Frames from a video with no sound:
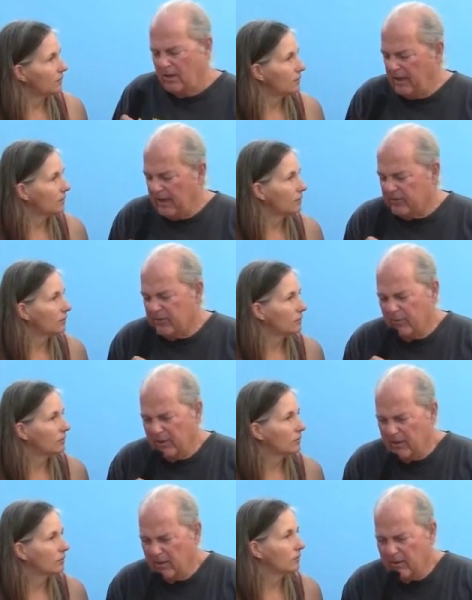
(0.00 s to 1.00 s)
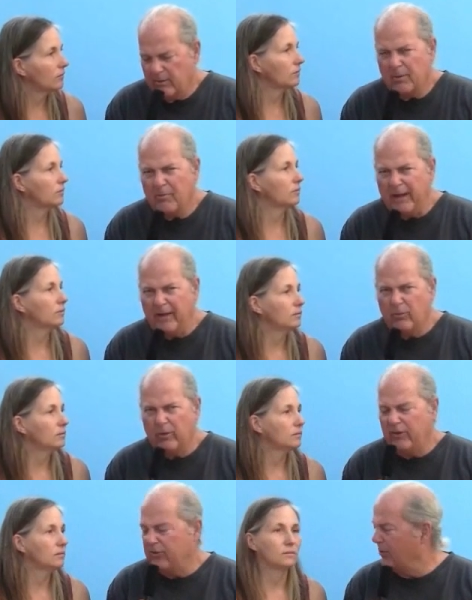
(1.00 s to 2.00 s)
Speaker 1: Yes, I mean the main
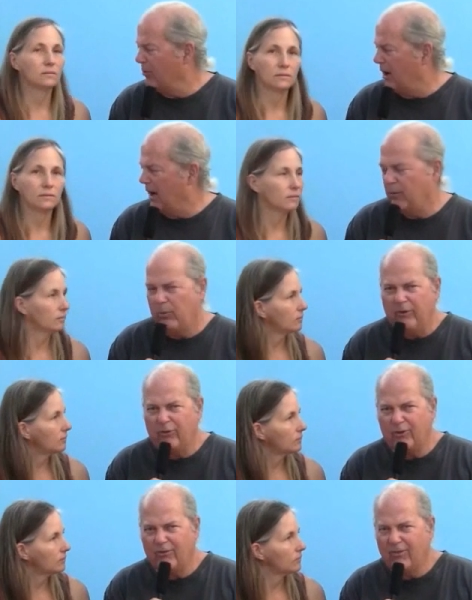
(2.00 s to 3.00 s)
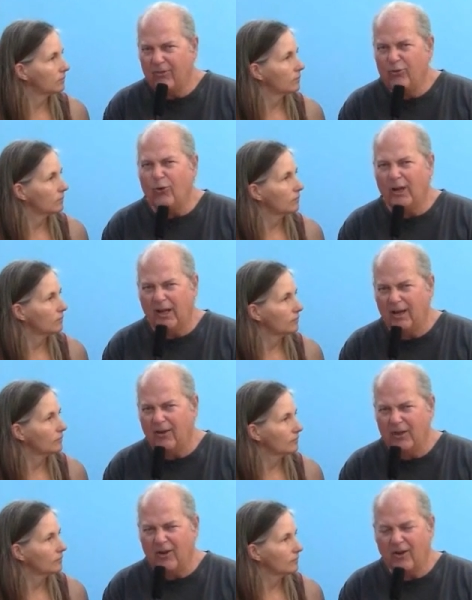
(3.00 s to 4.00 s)
reason why we should join in
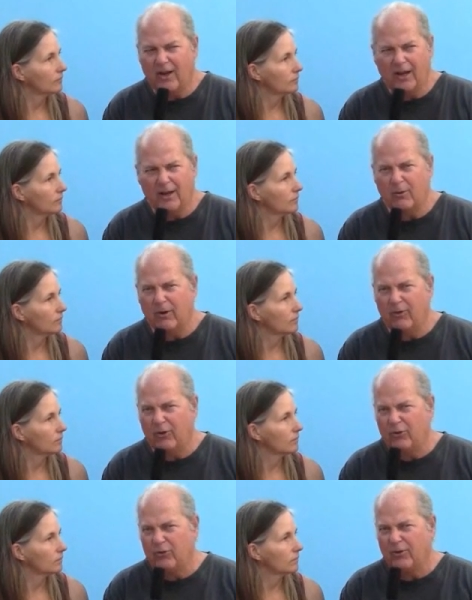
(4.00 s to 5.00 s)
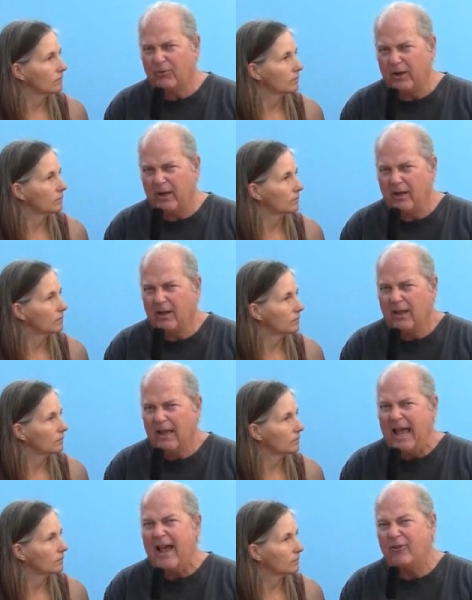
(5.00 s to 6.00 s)
on the organic revolution, if we
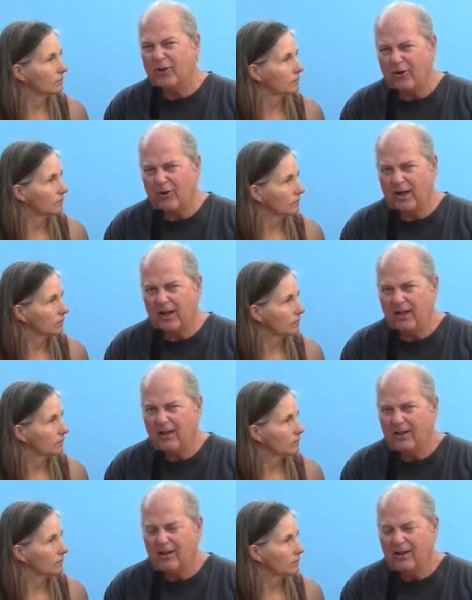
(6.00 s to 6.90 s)
haven't already,